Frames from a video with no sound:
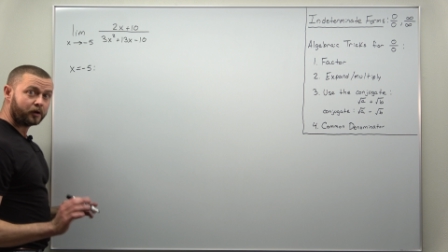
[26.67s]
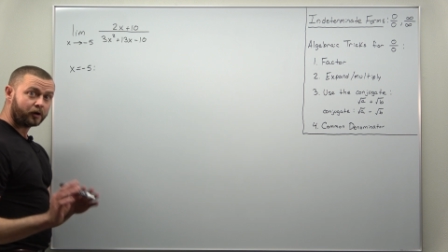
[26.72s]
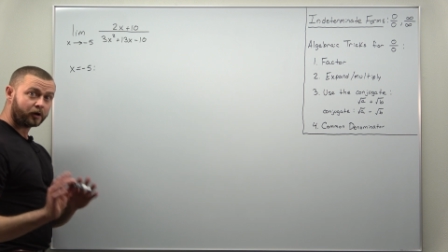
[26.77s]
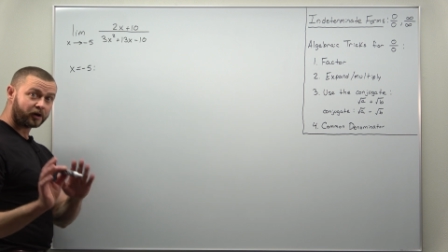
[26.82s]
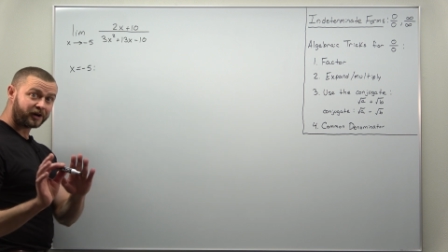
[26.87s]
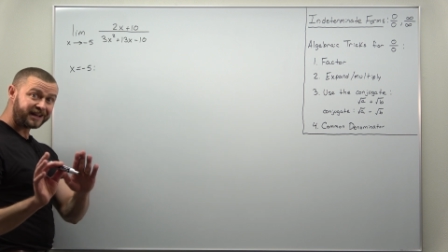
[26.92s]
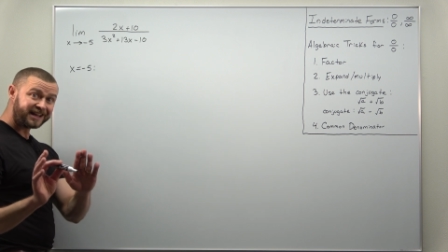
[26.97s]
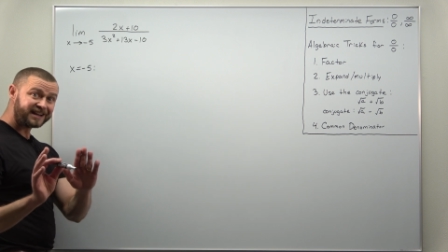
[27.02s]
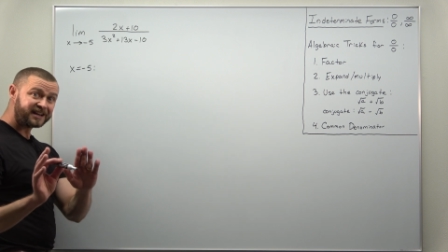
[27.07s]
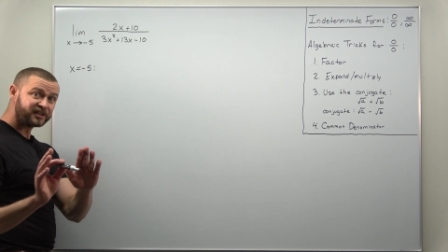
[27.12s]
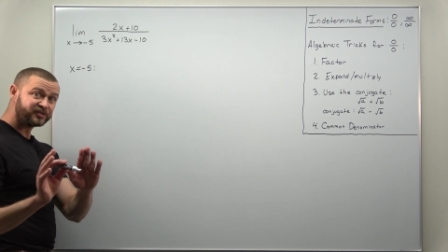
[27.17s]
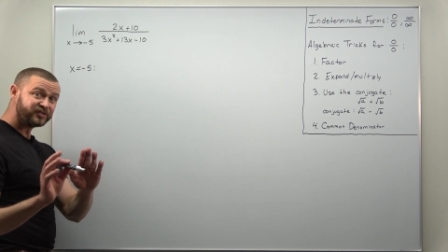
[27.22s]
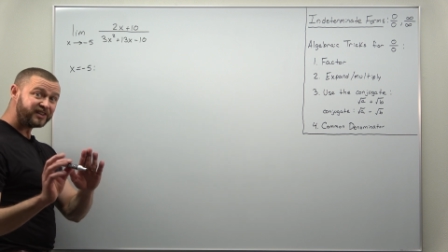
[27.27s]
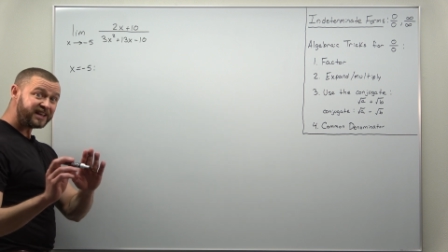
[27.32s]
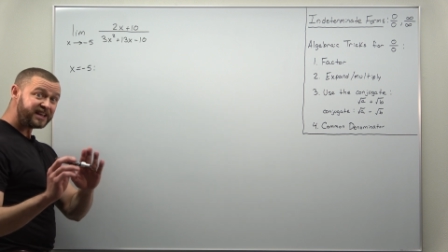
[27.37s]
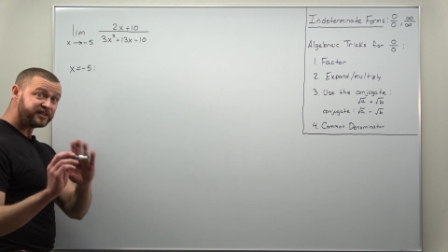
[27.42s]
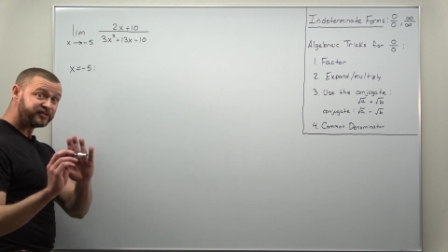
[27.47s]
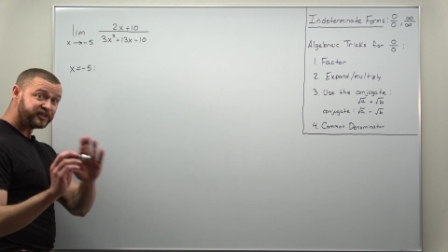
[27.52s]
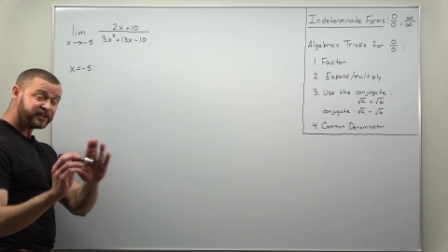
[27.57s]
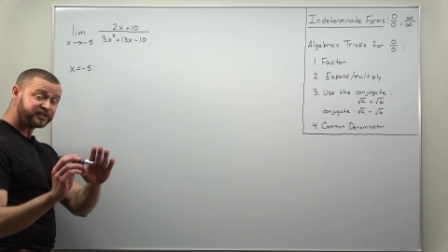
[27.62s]
All right, and it's
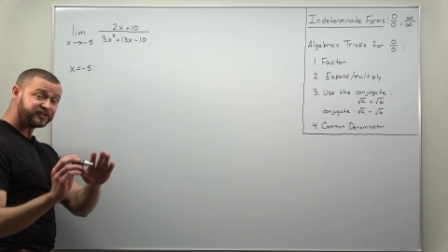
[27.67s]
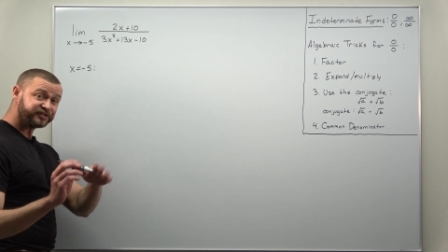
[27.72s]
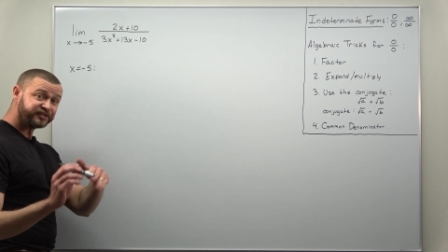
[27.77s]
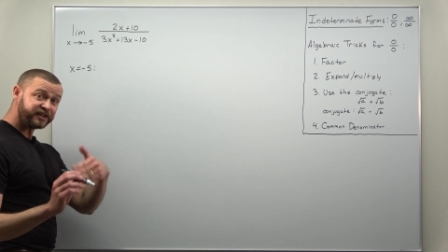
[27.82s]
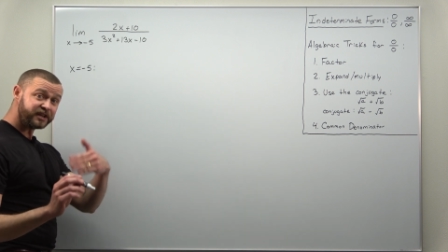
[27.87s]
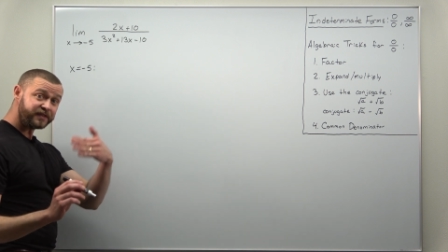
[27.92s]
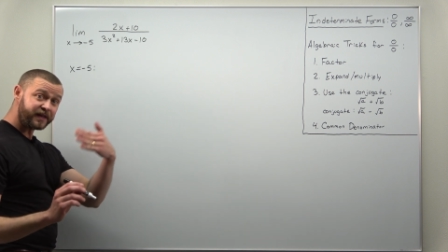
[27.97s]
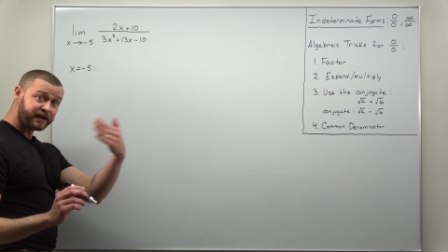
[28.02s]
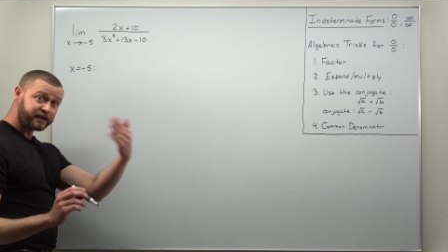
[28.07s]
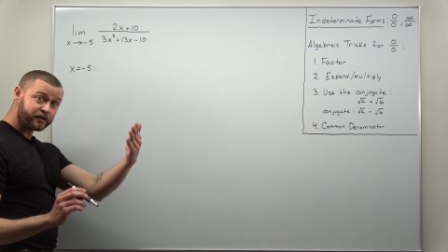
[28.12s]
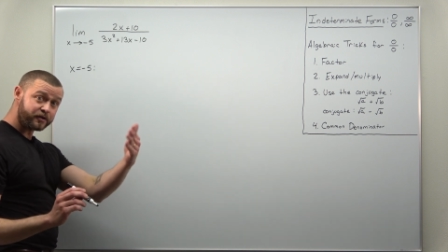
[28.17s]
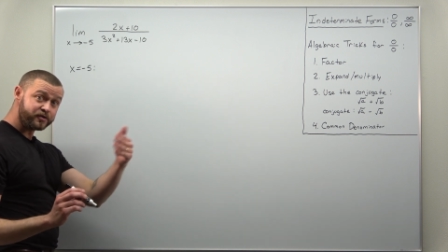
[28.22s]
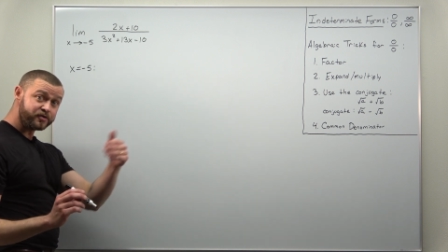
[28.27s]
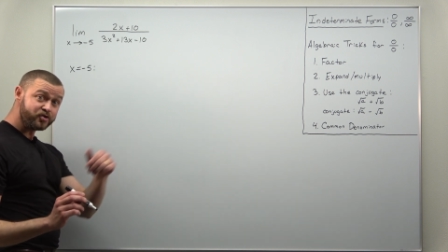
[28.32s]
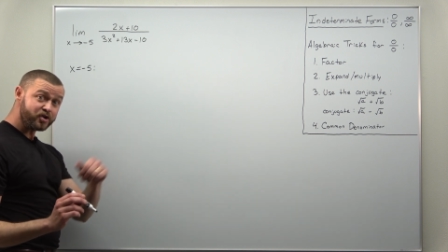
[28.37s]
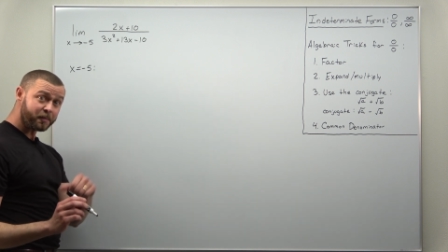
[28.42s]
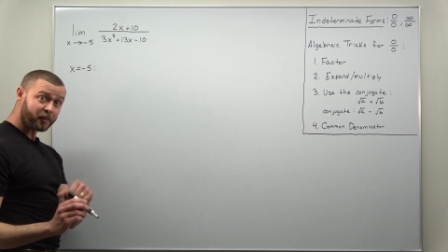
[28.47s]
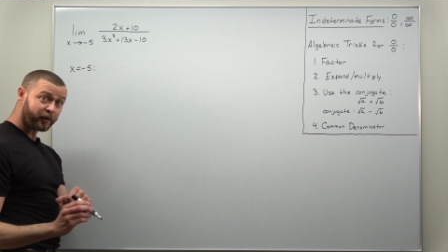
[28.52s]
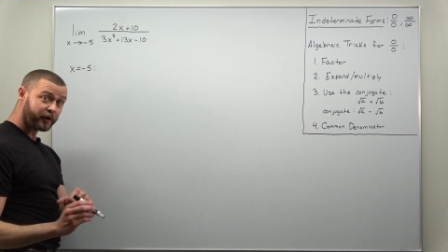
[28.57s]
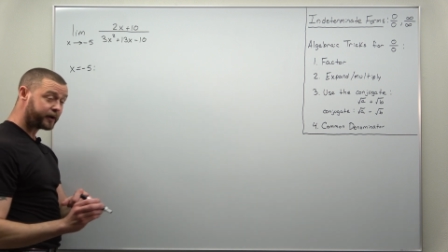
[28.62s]
easy to see that your
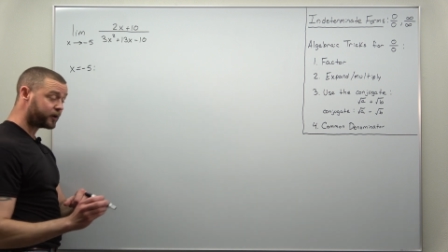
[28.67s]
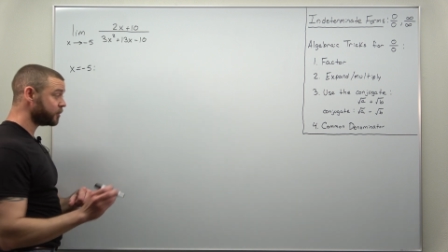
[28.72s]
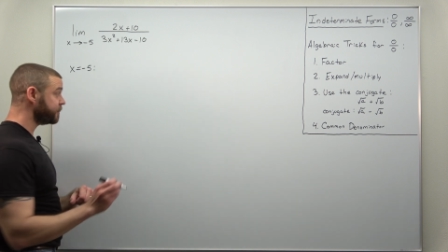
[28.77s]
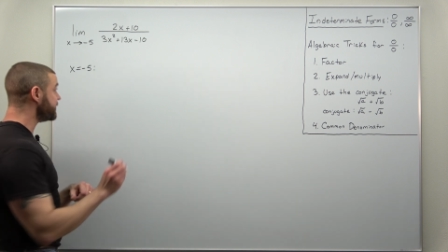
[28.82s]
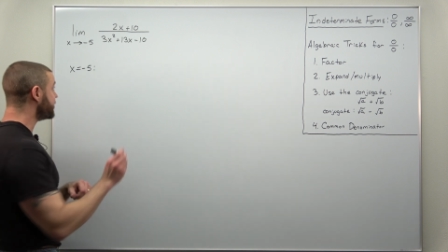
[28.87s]
numerator